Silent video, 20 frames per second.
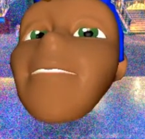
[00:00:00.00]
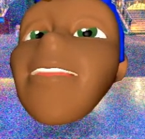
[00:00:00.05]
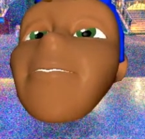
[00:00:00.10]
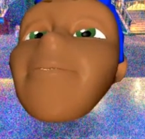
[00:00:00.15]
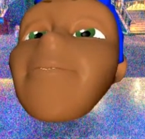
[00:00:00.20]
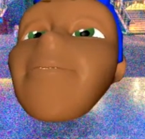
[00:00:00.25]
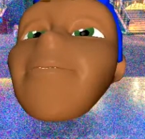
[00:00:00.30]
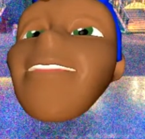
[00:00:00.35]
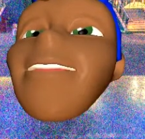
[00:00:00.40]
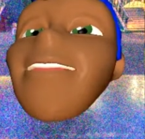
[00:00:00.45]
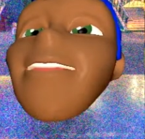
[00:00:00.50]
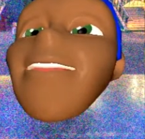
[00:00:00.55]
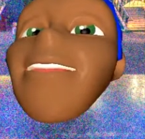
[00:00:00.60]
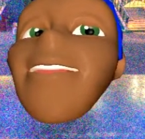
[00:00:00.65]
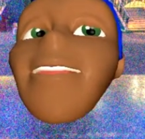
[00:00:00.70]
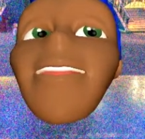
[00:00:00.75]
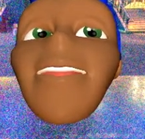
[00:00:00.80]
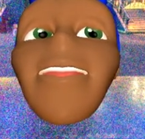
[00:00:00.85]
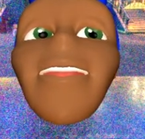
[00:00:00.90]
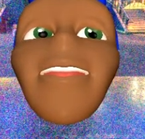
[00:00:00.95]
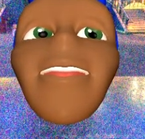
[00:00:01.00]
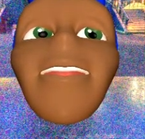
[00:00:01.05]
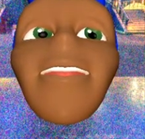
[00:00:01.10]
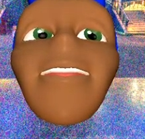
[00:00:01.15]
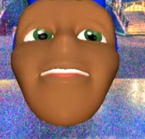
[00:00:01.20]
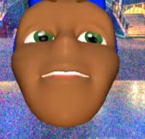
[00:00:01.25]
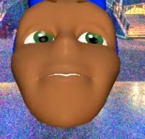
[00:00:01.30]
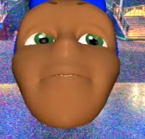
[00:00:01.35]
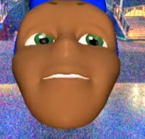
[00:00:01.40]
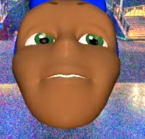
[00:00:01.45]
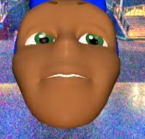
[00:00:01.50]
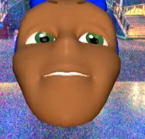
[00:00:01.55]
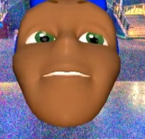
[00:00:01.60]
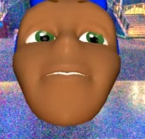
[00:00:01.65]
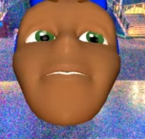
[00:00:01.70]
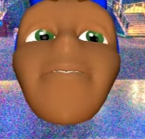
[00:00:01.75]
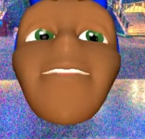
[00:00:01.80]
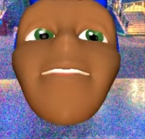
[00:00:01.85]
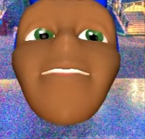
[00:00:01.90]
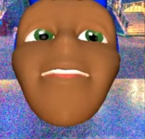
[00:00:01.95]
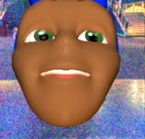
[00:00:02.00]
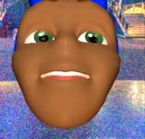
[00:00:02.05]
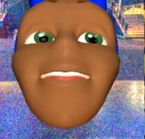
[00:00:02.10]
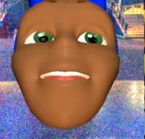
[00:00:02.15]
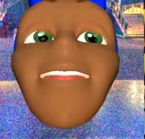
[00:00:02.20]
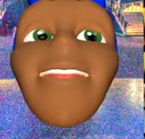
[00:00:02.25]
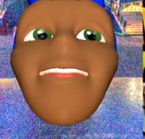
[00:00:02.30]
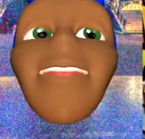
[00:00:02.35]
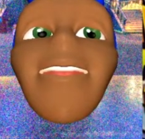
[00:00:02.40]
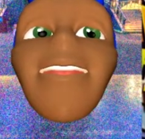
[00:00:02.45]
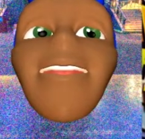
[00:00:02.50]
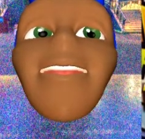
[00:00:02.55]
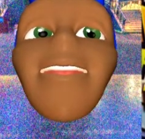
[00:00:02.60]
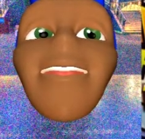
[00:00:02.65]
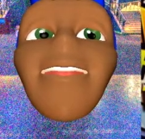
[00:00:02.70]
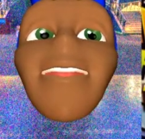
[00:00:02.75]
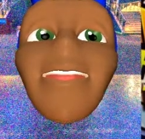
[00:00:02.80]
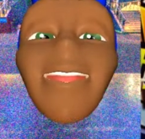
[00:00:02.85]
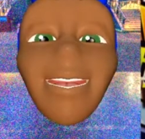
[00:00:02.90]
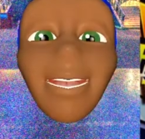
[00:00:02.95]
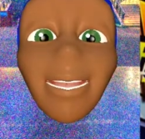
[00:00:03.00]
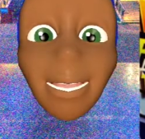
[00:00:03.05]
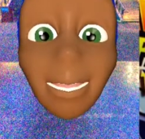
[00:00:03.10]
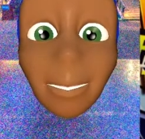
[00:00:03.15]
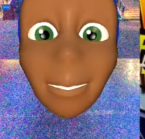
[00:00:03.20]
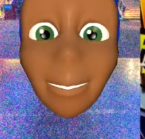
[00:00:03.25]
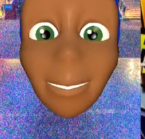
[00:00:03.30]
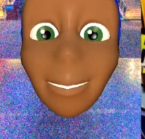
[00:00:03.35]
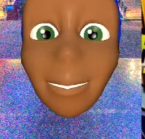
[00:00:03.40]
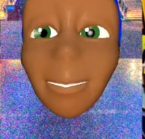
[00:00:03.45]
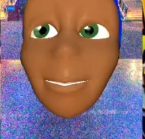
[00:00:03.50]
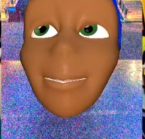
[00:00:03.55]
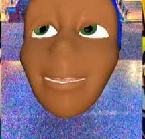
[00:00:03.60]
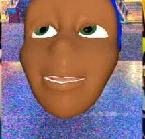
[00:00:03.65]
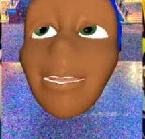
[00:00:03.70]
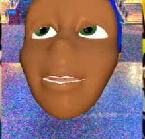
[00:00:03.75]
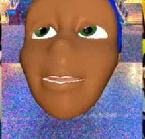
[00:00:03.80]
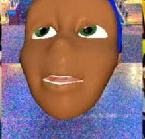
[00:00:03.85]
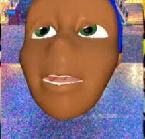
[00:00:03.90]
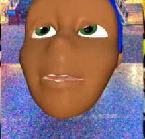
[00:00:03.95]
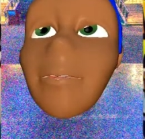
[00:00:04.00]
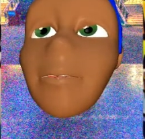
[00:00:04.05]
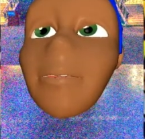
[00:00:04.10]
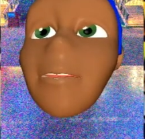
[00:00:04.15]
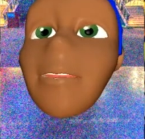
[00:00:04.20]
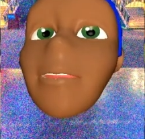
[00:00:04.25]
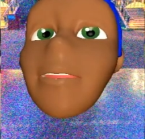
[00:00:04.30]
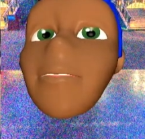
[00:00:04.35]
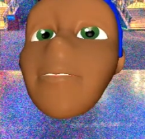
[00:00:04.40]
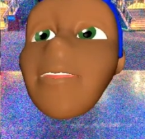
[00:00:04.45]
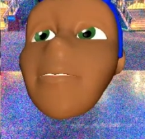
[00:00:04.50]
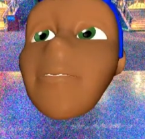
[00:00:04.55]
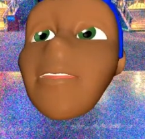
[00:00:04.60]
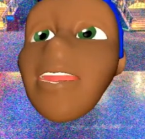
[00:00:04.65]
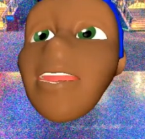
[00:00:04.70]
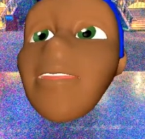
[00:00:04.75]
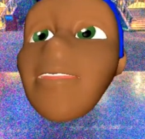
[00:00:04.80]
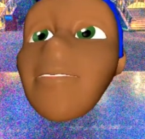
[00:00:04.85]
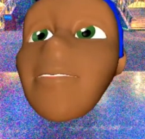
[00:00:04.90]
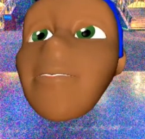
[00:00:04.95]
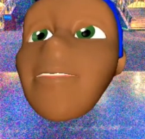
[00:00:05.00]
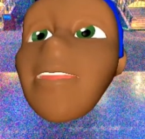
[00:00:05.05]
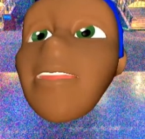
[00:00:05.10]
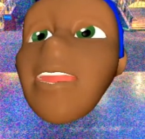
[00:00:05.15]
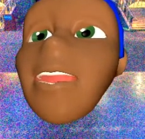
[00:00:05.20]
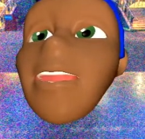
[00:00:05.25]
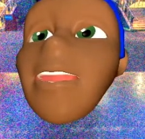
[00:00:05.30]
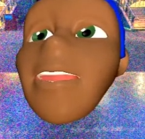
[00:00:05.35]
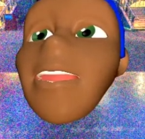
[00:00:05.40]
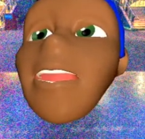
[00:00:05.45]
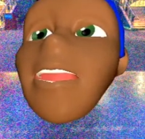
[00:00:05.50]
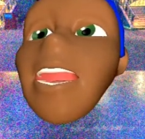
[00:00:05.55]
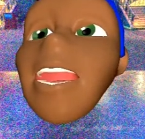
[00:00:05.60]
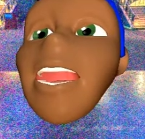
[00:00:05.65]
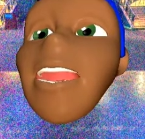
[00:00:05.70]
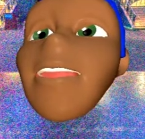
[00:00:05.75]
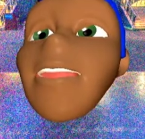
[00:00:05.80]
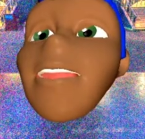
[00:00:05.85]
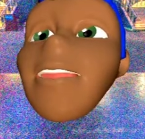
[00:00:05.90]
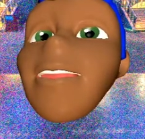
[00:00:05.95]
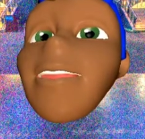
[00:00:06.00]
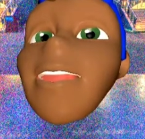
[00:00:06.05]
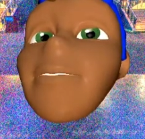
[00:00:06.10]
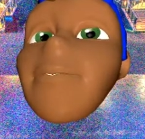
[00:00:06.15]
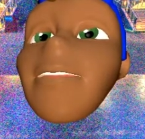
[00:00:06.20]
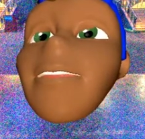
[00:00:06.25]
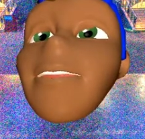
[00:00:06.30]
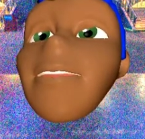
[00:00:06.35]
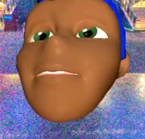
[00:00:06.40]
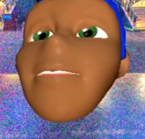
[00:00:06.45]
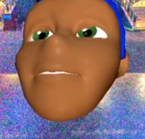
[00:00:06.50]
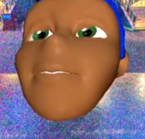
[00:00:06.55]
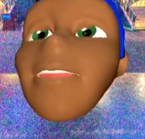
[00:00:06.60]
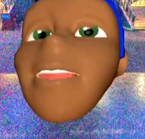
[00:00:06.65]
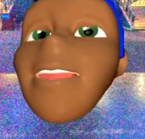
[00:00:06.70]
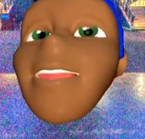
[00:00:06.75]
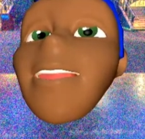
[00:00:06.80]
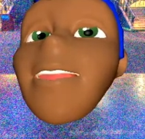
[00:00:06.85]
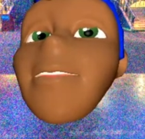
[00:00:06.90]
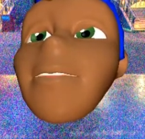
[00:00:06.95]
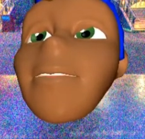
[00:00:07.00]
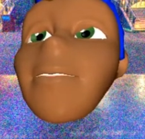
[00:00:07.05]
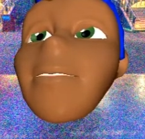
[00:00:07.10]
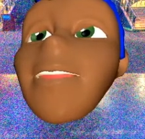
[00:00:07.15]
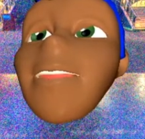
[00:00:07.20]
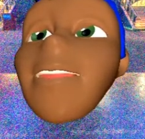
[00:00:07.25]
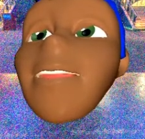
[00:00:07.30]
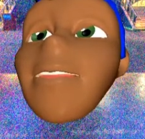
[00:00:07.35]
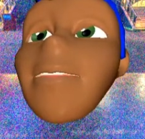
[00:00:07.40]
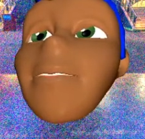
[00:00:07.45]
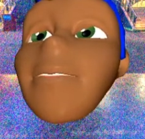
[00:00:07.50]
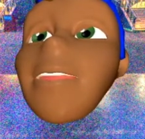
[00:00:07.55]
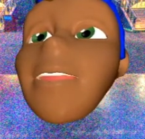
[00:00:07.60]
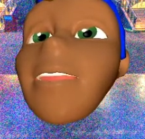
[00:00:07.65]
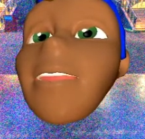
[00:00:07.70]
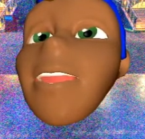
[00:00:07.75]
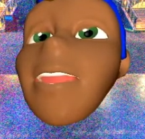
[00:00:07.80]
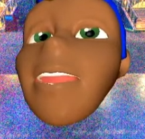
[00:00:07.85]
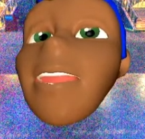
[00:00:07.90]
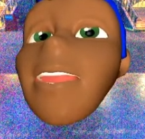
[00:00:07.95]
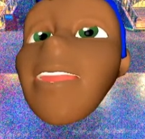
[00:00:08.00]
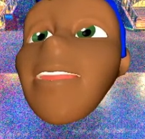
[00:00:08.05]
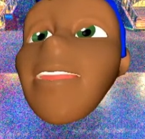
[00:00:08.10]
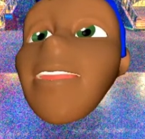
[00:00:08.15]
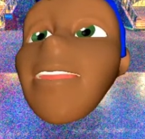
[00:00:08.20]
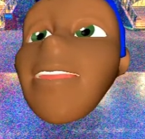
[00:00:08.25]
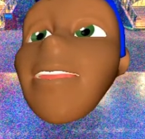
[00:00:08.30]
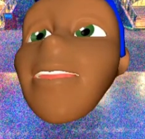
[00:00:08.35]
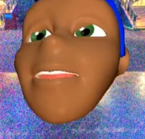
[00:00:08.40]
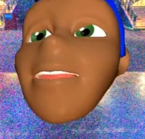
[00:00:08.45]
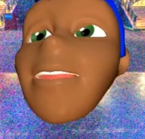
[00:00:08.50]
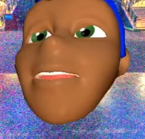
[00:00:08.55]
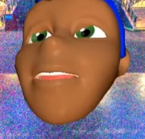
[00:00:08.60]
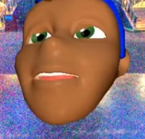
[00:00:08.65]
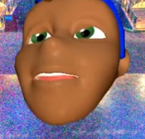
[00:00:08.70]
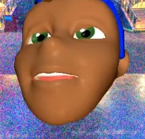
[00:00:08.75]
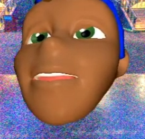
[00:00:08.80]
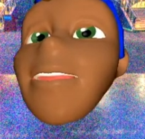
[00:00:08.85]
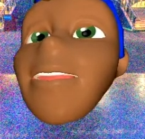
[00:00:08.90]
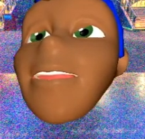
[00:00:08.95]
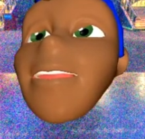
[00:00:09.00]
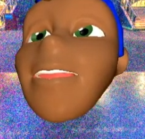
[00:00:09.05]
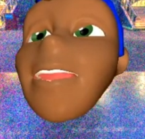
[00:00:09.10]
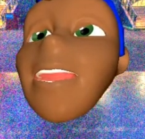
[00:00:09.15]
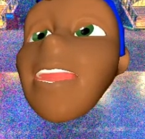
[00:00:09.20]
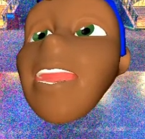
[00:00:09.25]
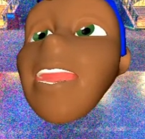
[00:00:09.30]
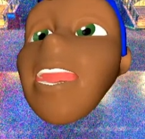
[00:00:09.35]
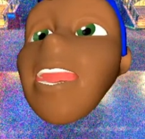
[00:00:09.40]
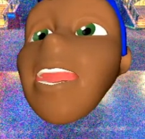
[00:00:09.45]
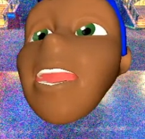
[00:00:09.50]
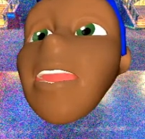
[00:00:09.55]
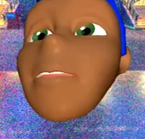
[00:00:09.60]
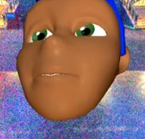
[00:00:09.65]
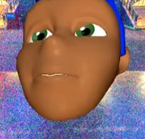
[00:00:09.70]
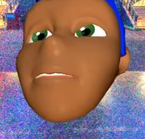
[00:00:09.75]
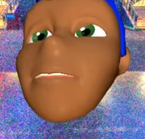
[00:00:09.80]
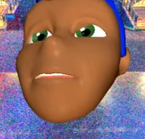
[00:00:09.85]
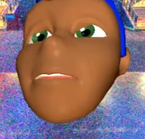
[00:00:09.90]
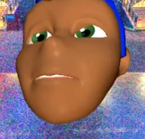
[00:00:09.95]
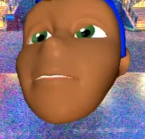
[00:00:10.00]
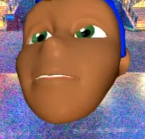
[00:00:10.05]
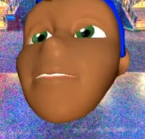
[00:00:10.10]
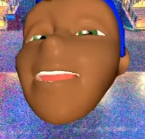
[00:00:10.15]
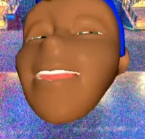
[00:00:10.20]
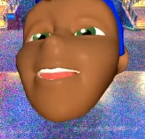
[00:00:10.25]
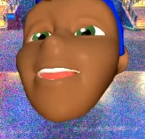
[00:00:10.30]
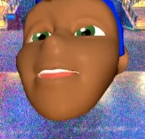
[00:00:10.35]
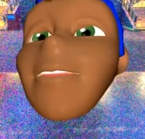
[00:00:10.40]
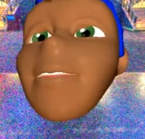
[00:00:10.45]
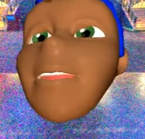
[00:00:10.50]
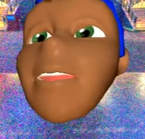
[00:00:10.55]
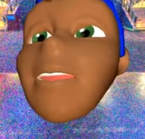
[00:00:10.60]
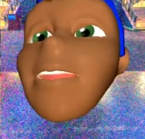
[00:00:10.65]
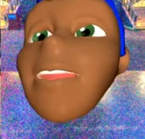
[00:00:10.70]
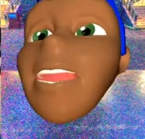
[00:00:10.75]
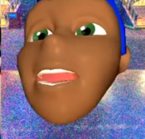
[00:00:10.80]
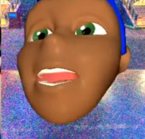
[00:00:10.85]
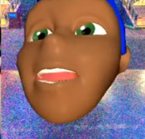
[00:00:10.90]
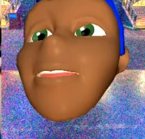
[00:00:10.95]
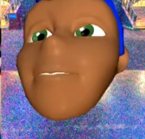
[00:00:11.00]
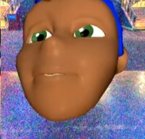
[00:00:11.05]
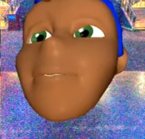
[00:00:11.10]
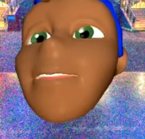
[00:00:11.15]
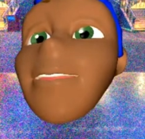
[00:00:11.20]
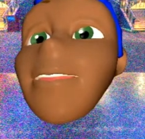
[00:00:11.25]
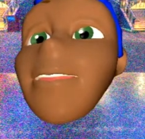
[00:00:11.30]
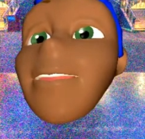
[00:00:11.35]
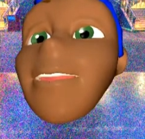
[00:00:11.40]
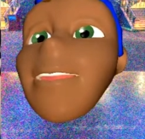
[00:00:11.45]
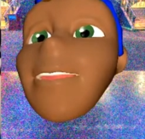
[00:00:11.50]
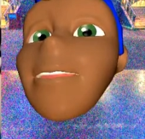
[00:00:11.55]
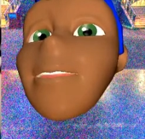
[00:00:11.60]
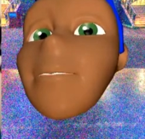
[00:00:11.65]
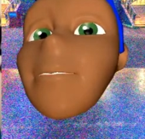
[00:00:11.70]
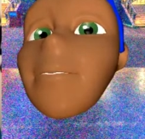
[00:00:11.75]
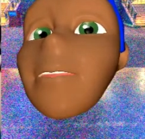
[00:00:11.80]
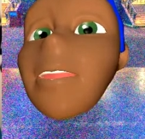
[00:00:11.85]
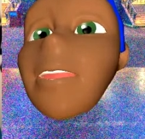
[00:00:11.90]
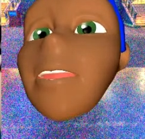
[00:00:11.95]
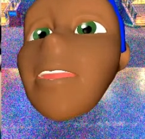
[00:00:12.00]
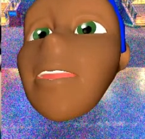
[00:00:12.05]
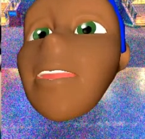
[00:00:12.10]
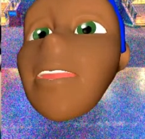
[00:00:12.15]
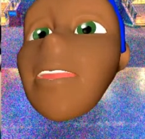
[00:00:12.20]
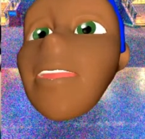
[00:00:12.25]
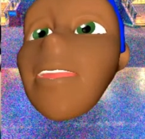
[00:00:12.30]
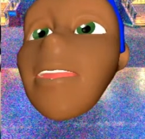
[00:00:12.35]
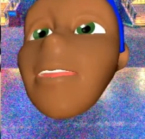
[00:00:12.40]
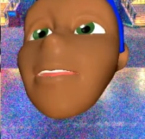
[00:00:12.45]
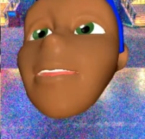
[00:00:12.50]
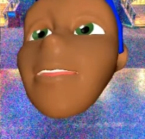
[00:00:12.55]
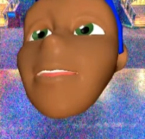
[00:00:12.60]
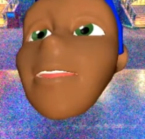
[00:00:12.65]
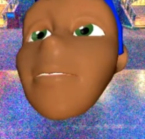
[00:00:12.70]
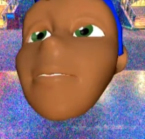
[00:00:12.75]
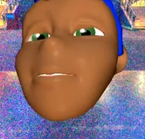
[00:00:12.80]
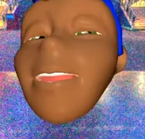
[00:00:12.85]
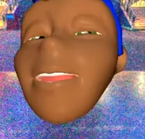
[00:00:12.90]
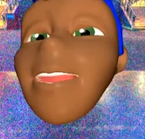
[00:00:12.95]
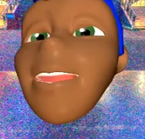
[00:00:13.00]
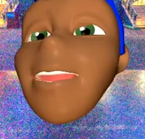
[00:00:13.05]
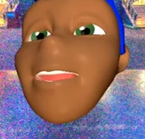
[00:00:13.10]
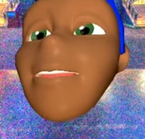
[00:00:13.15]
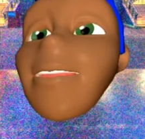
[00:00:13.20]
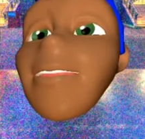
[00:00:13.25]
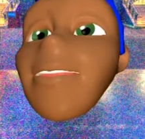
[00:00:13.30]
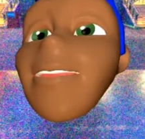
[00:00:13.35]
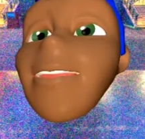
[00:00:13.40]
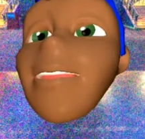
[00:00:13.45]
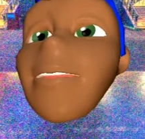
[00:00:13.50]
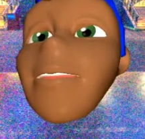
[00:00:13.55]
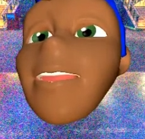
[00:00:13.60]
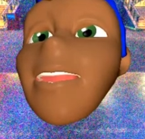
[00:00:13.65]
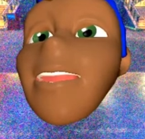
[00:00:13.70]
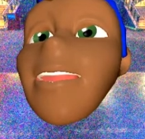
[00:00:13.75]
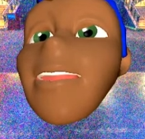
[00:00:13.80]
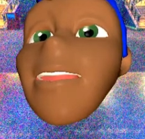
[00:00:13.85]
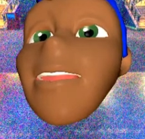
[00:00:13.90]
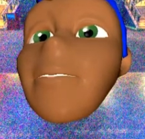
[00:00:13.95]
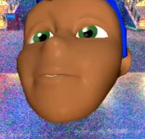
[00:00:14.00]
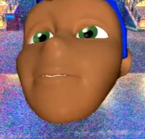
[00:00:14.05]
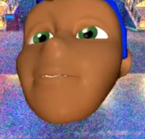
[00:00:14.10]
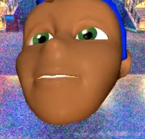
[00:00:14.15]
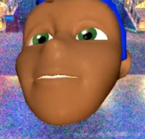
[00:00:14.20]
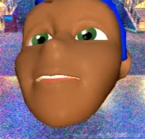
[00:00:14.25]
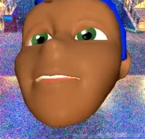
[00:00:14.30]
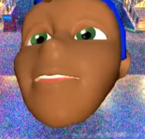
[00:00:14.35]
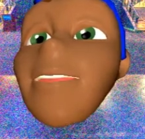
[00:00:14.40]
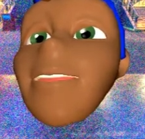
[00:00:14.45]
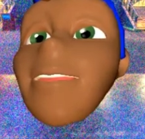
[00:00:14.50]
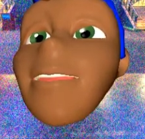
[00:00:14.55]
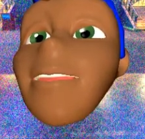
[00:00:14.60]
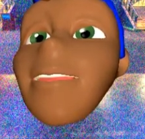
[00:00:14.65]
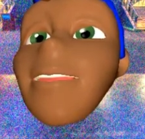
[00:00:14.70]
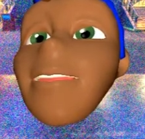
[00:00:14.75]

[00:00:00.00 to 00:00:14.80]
I think, you know what, we will need to use the third grid pattern for that. And all you have to do is make sure that you are in the, that you are aligned with the center wall. Then you can bring it down, see, and it covers there.